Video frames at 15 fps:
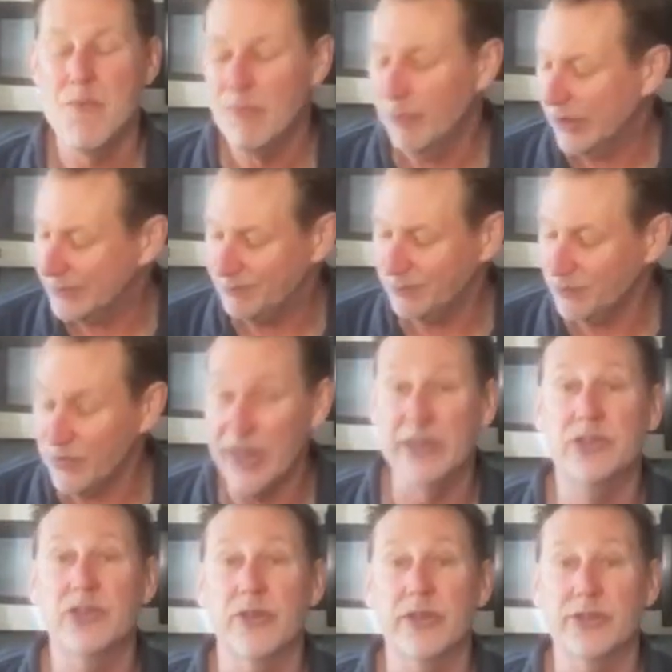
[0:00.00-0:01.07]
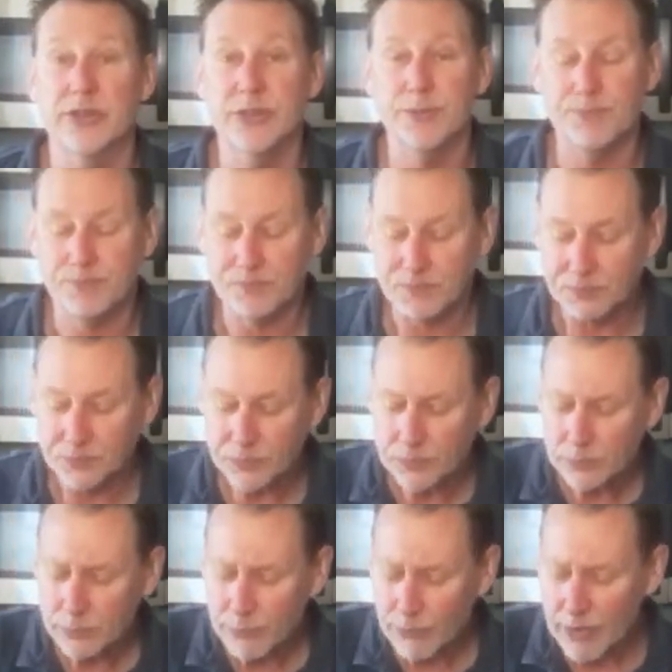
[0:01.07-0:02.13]
but it's delicious.
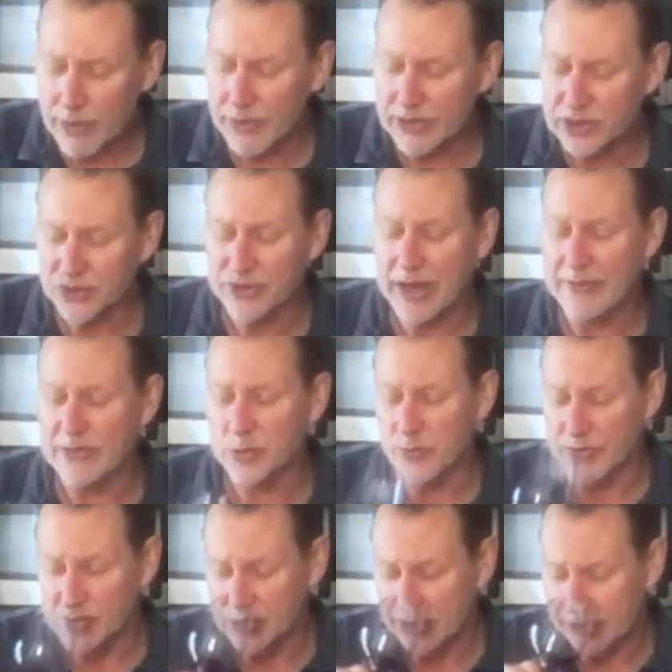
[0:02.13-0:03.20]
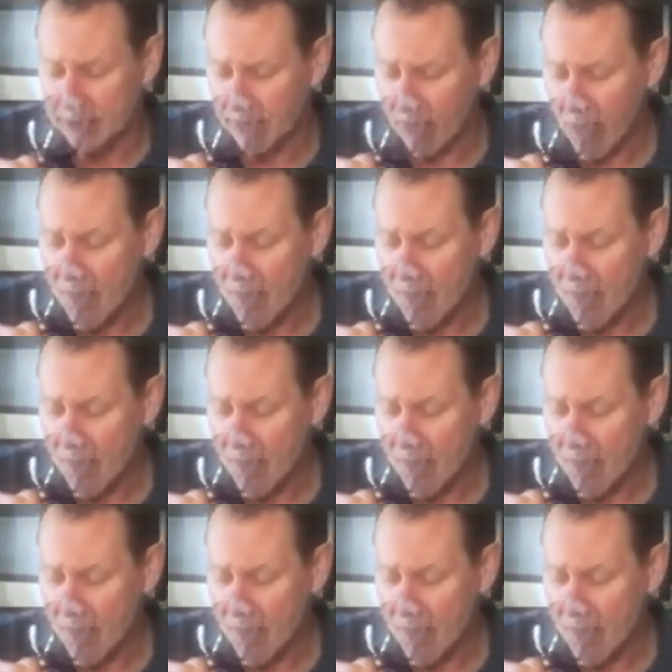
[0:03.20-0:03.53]
Well, let's try this with the Zin.